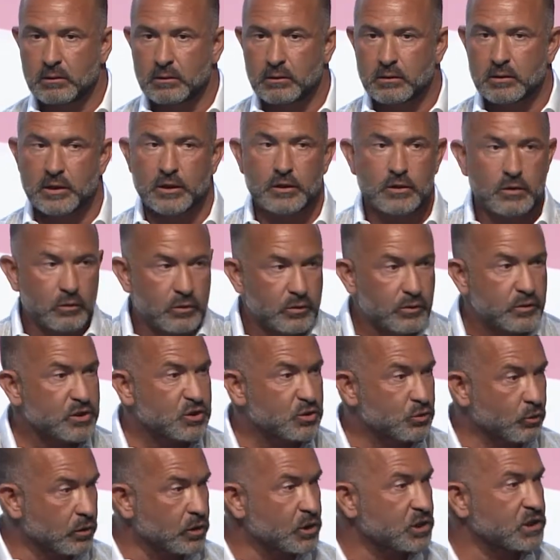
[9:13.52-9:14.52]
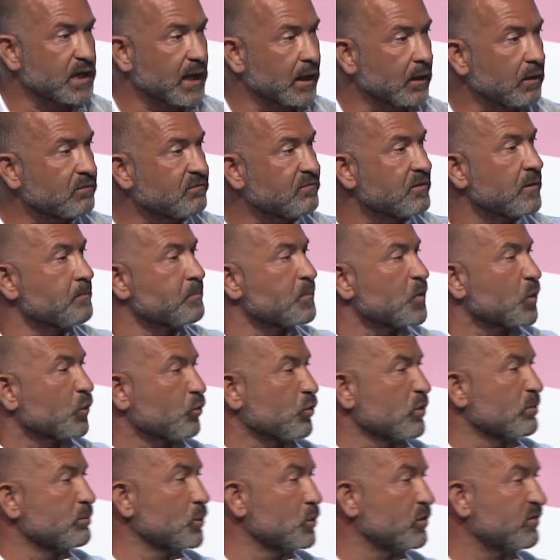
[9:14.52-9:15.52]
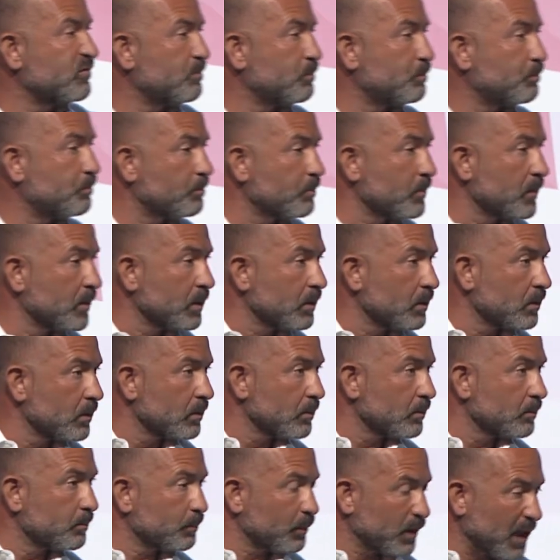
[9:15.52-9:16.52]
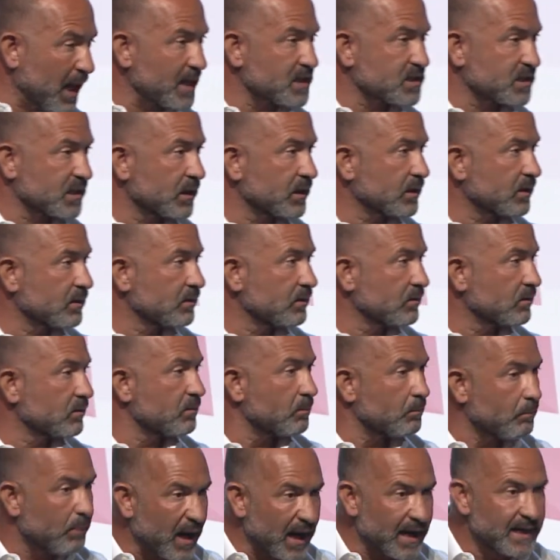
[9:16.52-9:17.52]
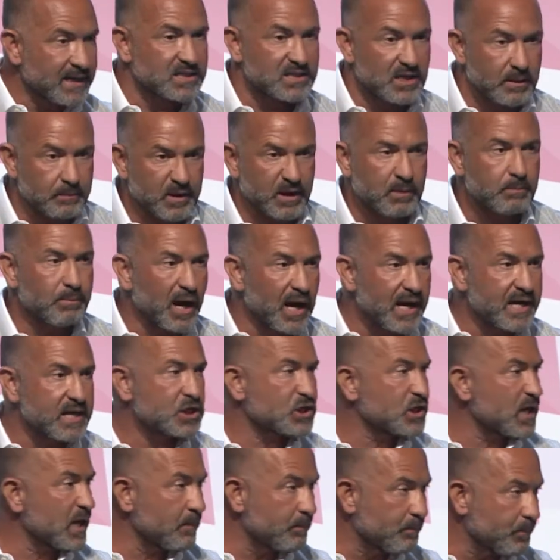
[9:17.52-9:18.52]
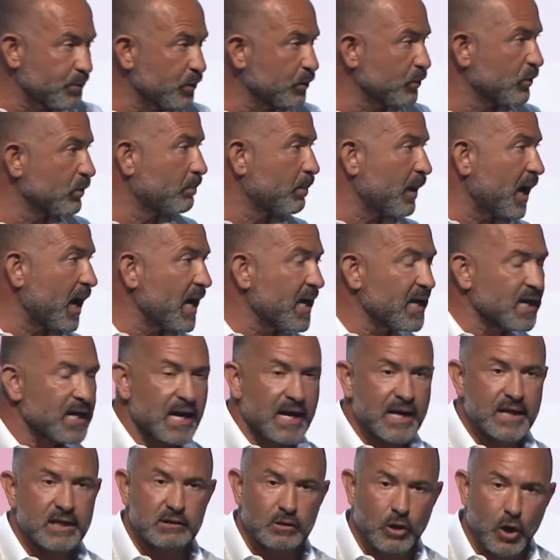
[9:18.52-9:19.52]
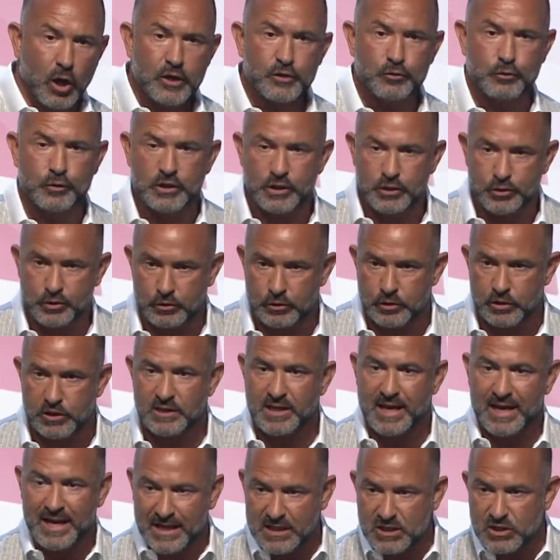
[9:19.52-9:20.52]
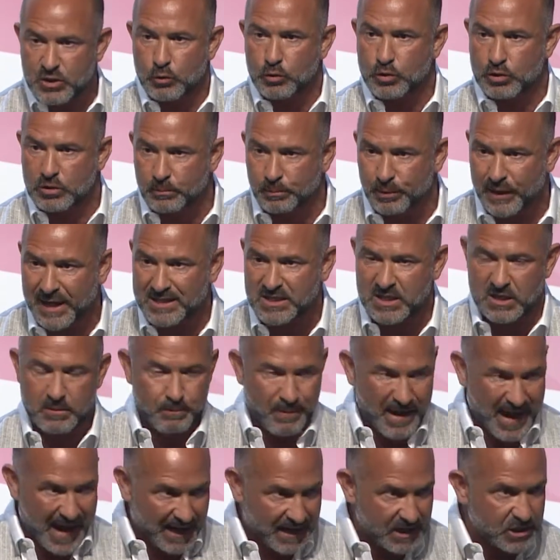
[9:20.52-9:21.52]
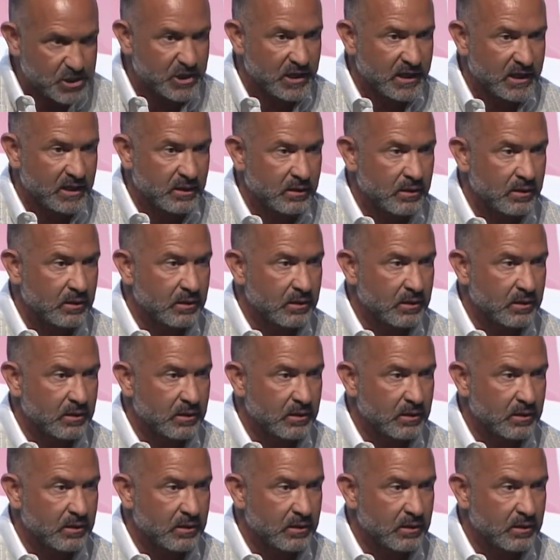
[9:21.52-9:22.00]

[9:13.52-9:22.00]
can go to a store shelf, remove plastic, buy something, buy a shampoo, buy a laundry detergent that has social plastic packaging,